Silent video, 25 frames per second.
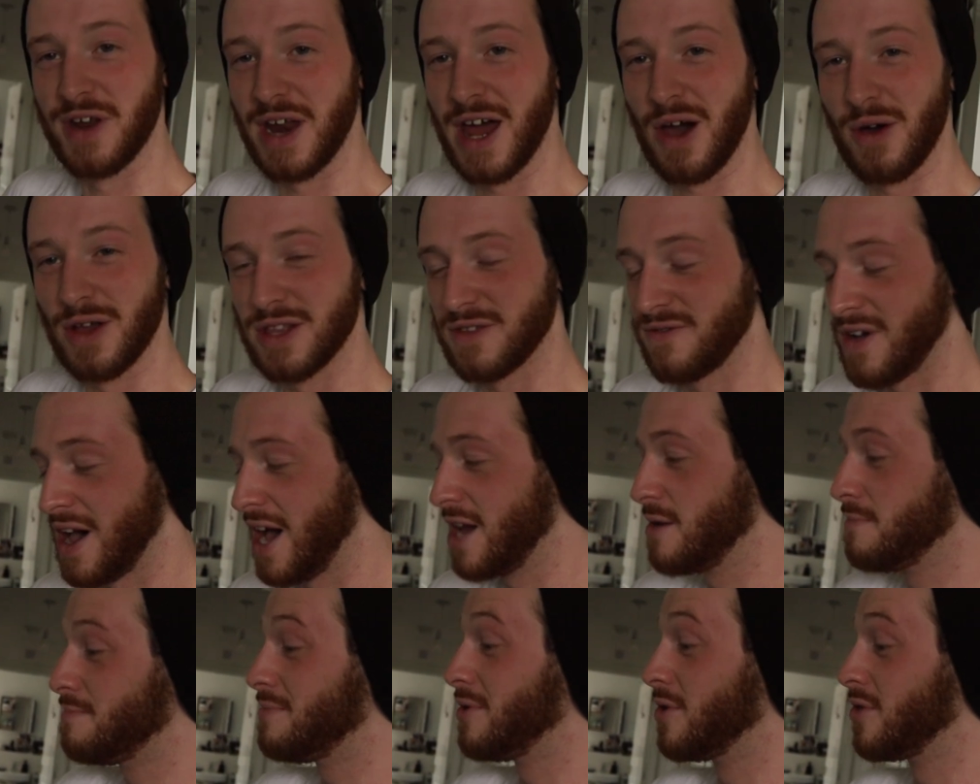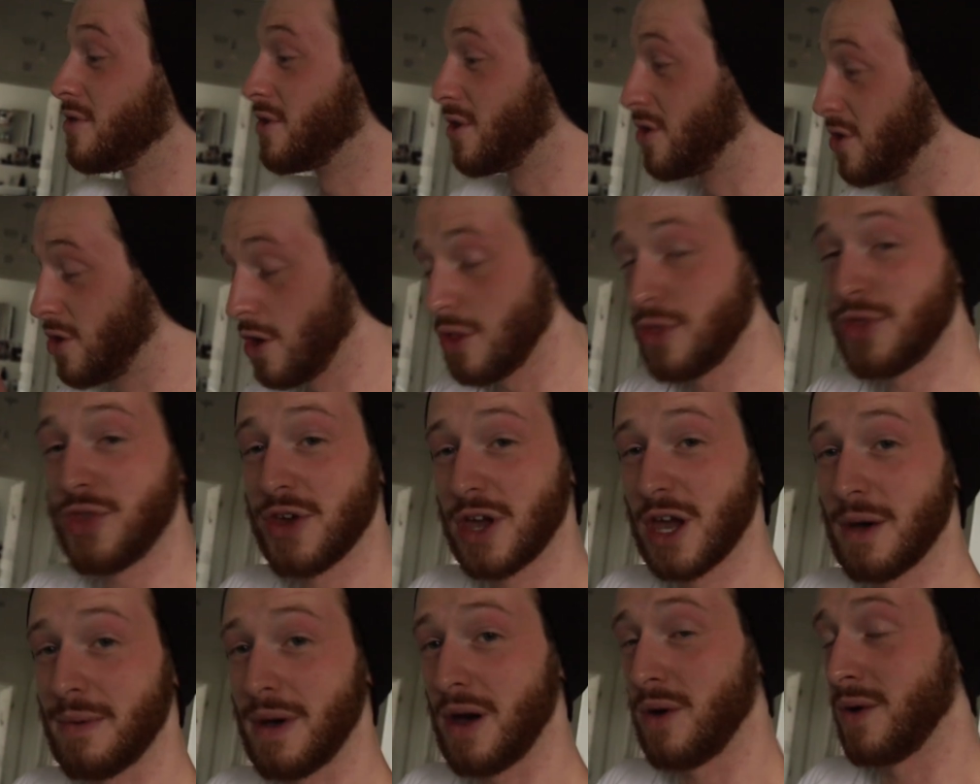for now it's fine. But the good
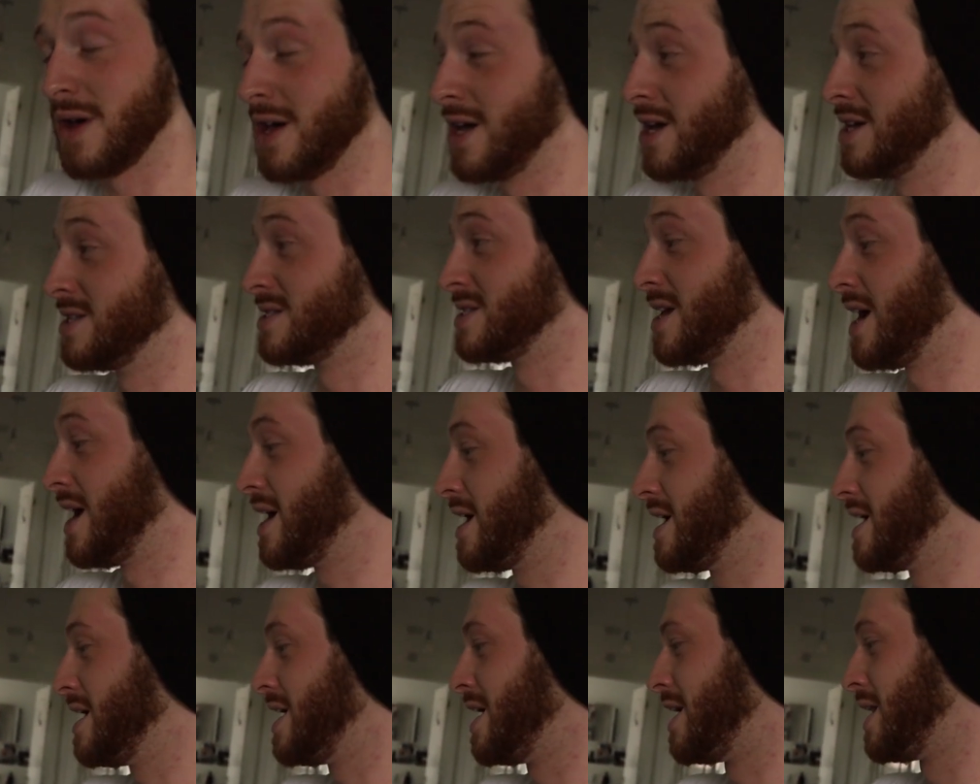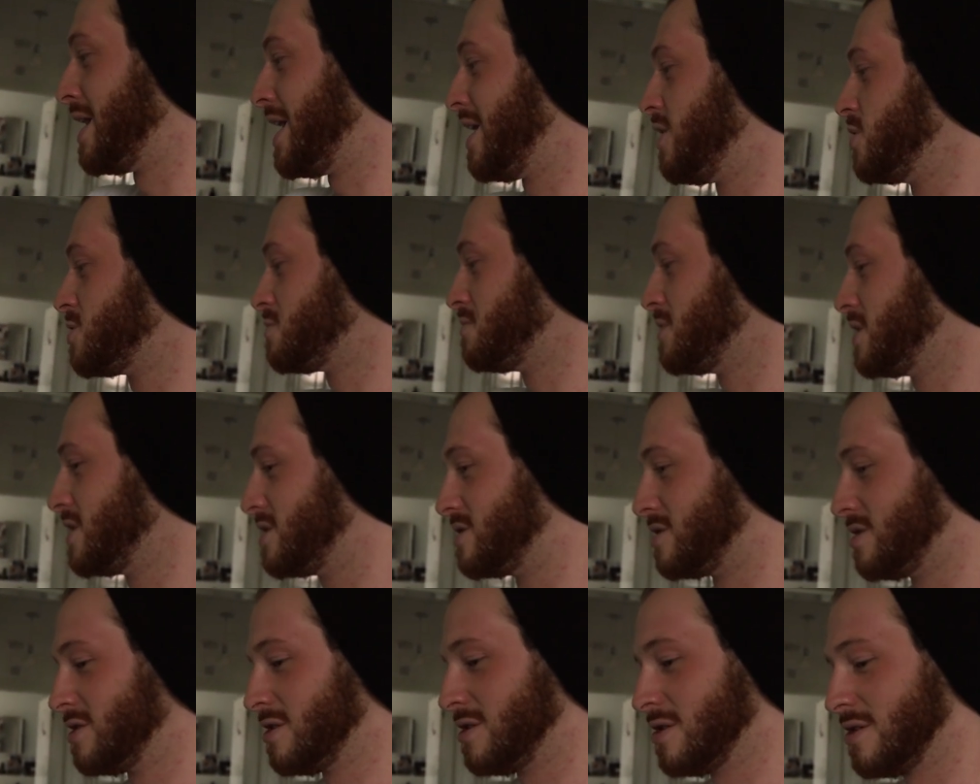thing about it is that it allows me
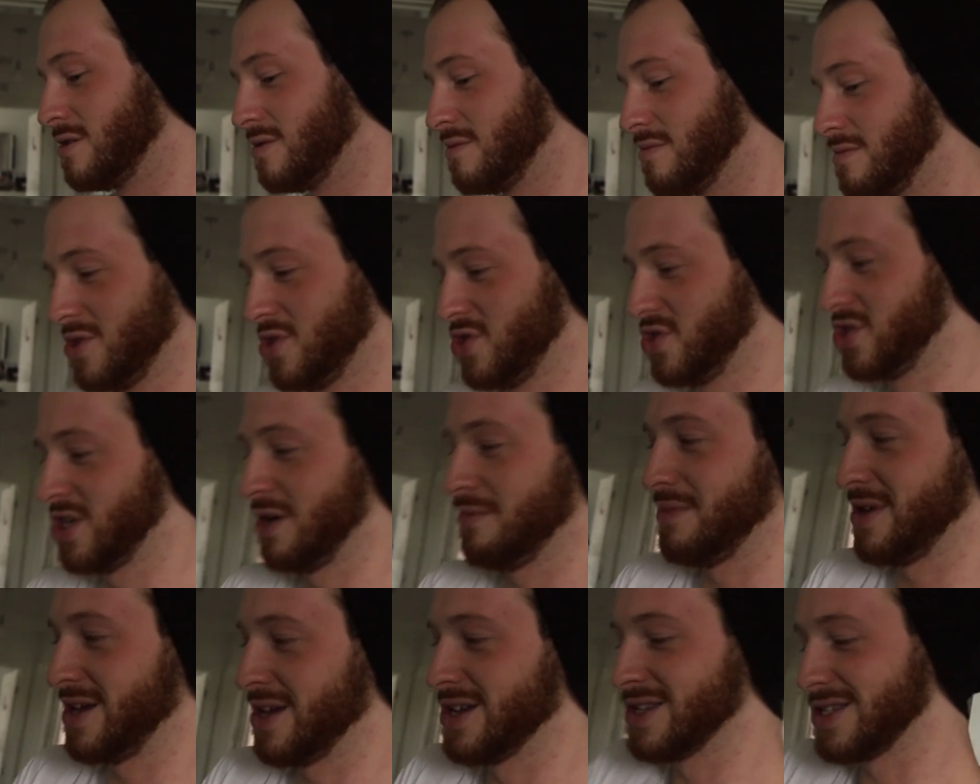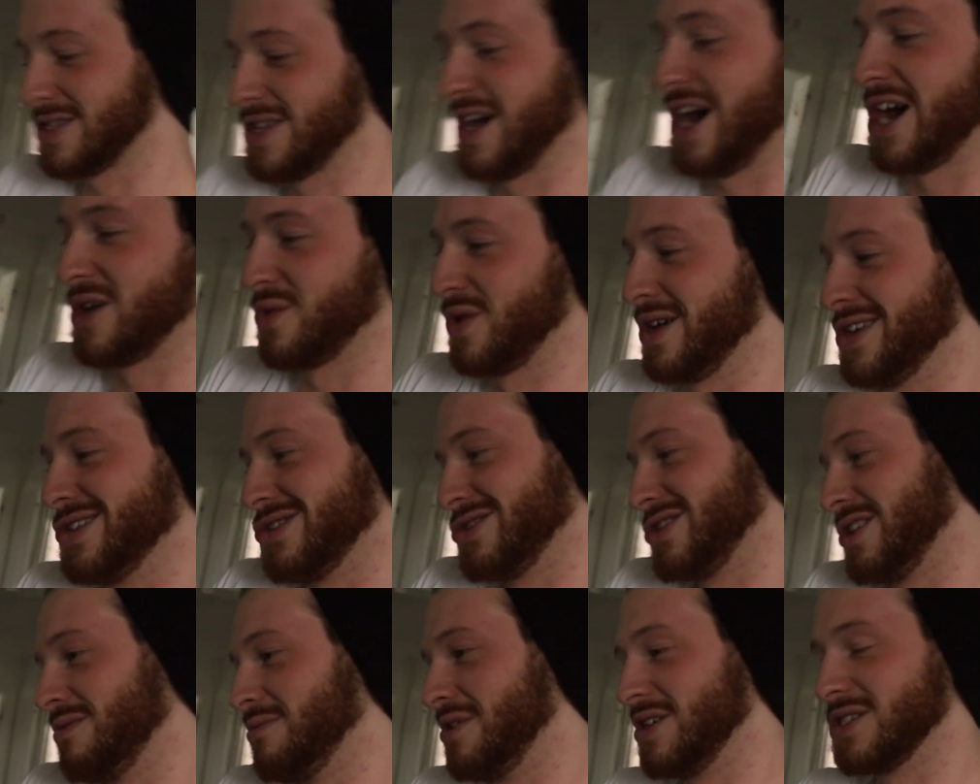to shimmy it sideways
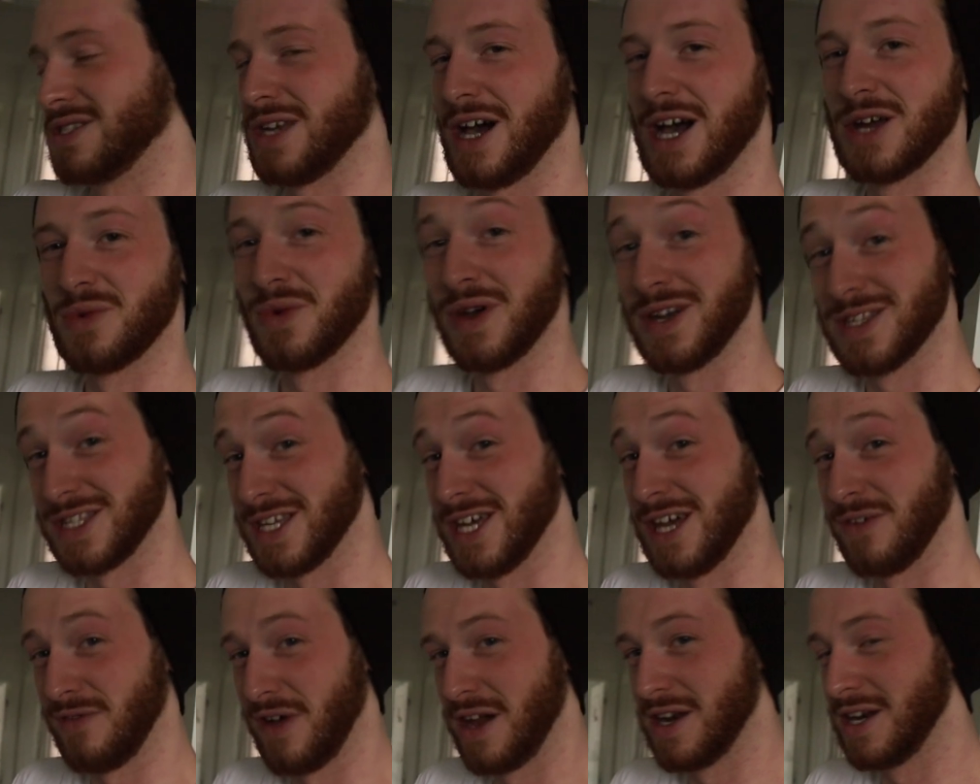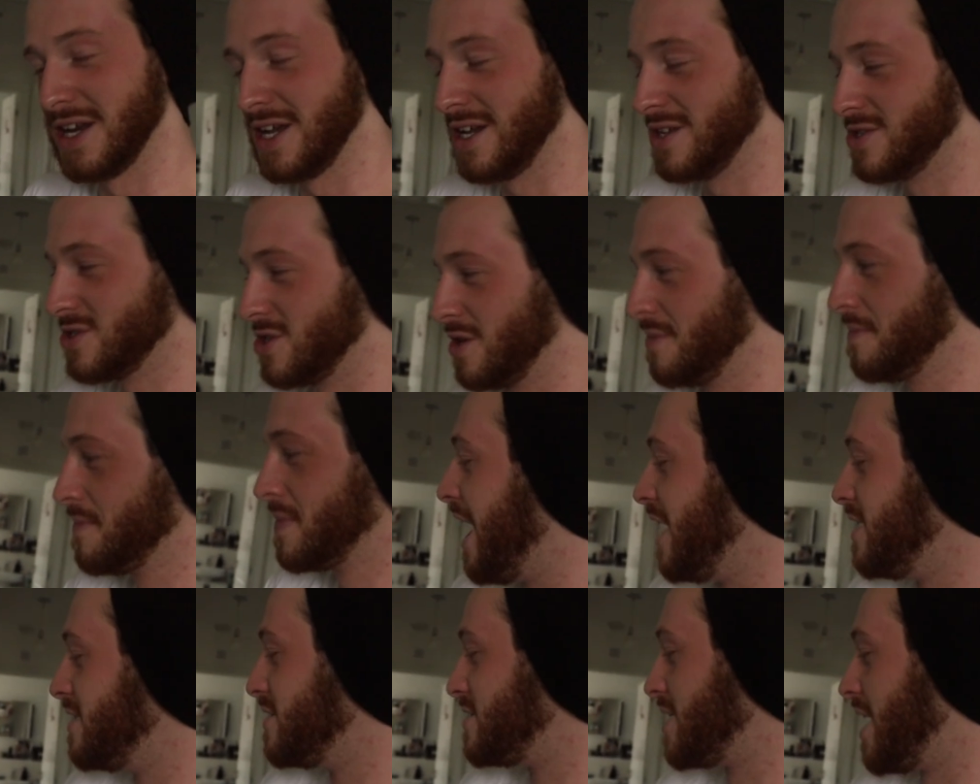or shimmy it sideways if I need to.
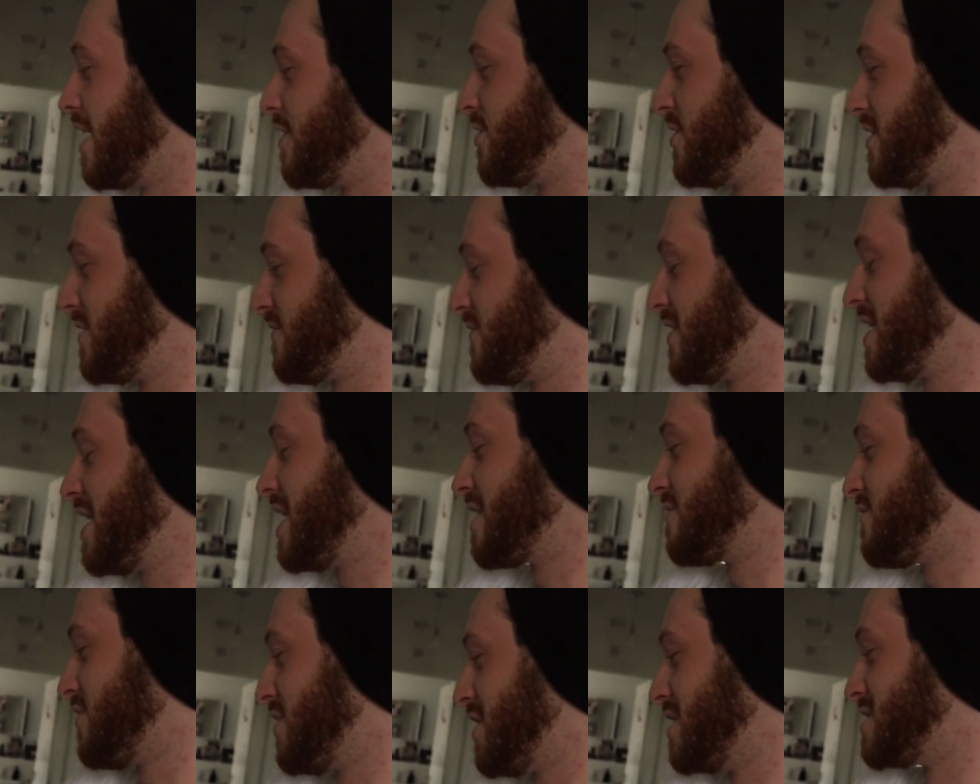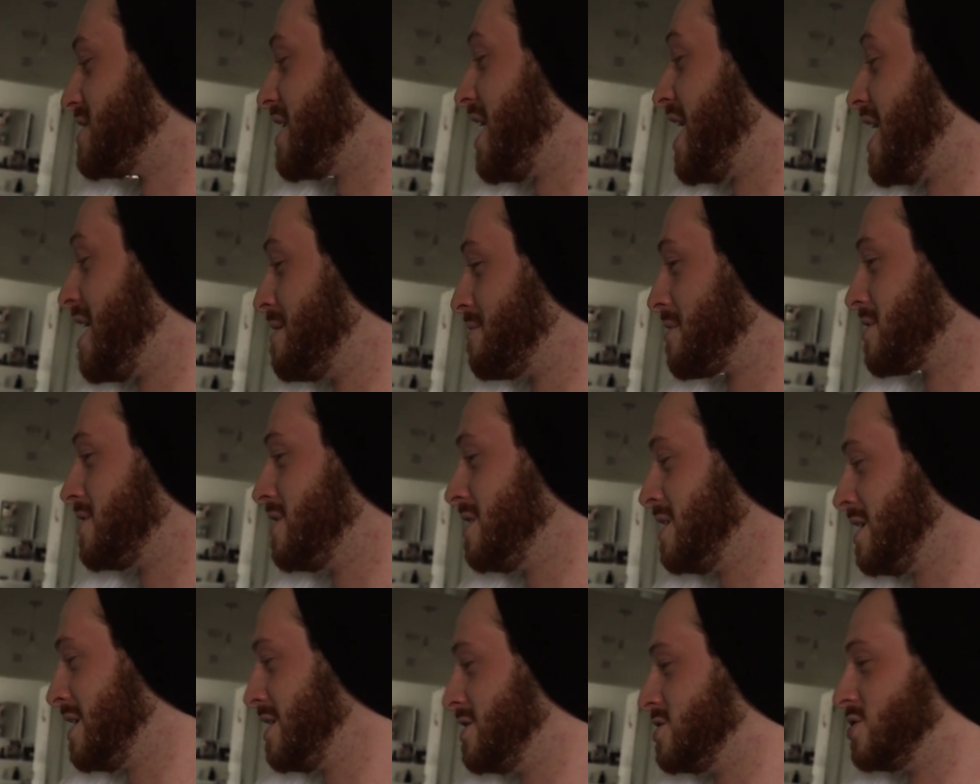And I feel like for this, I'm
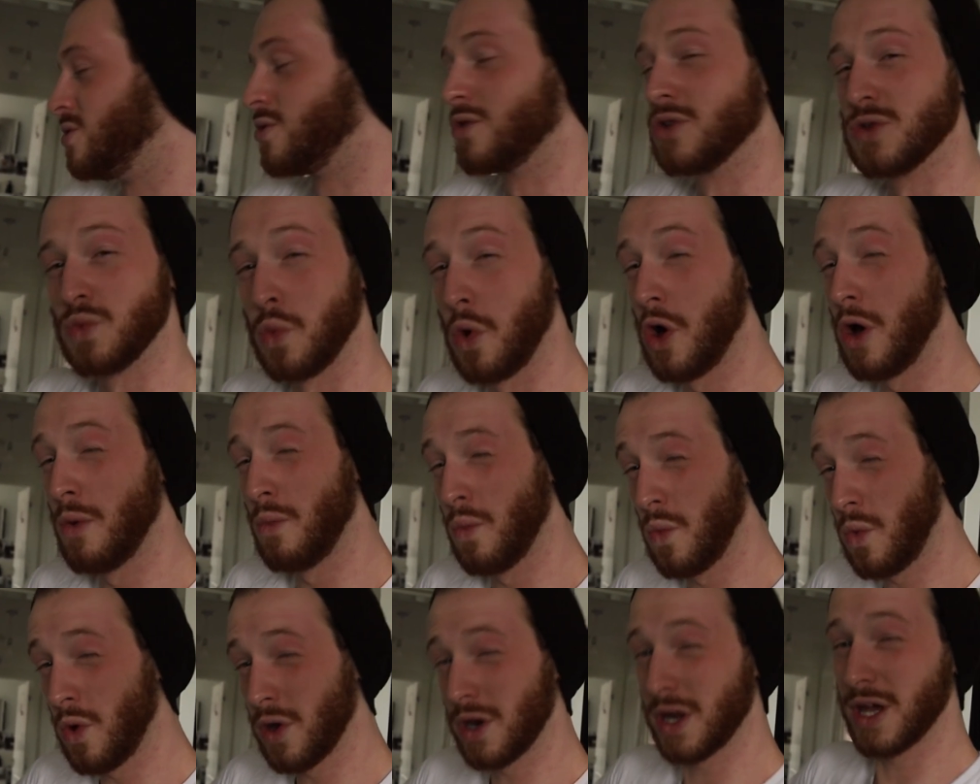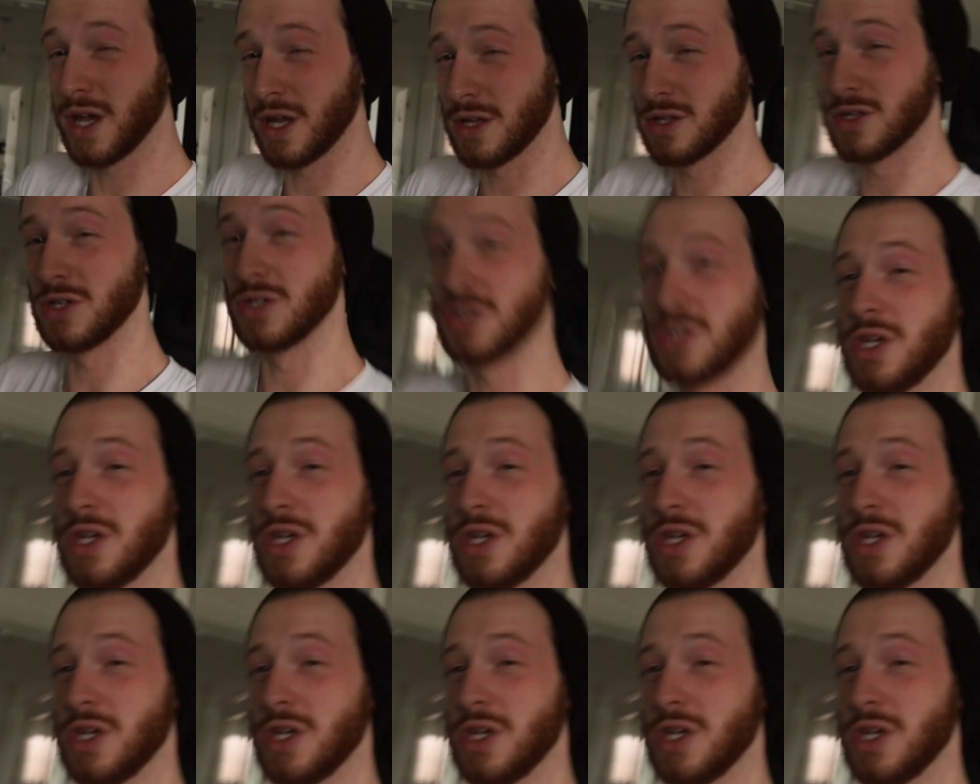gonna need to, because what I'm wanting to